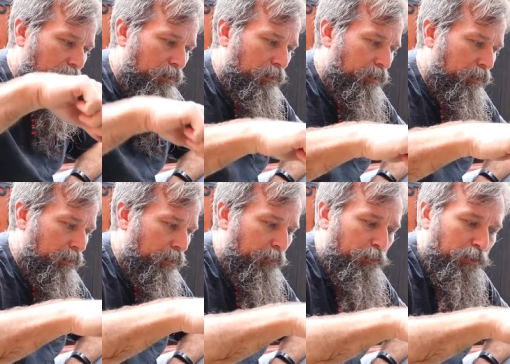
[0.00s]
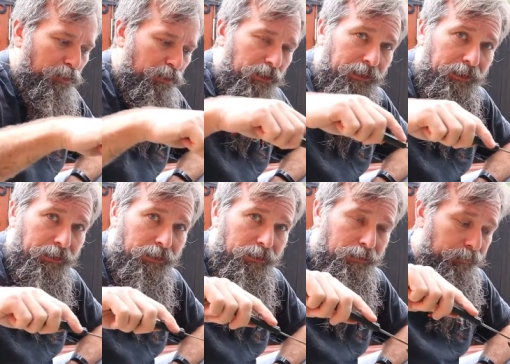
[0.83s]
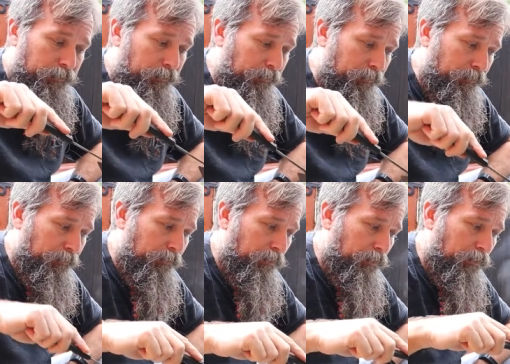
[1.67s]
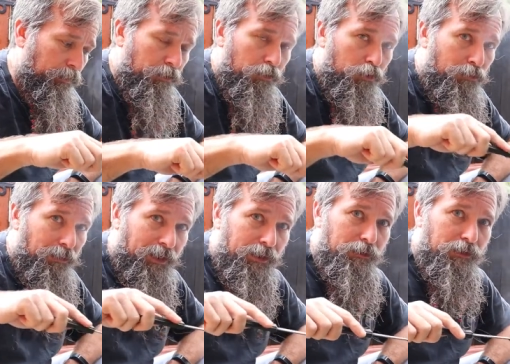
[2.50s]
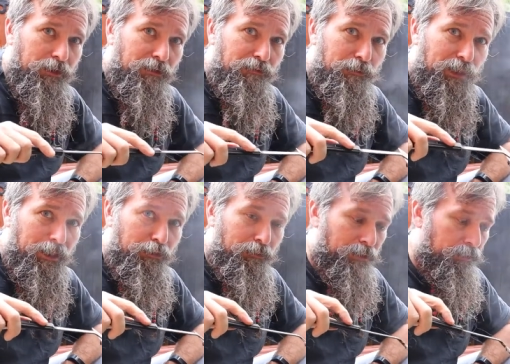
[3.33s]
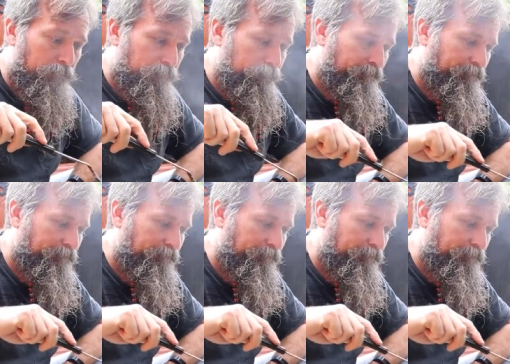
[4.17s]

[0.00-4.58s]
Uh, I will put a link to buy yourself a Bayou Burner.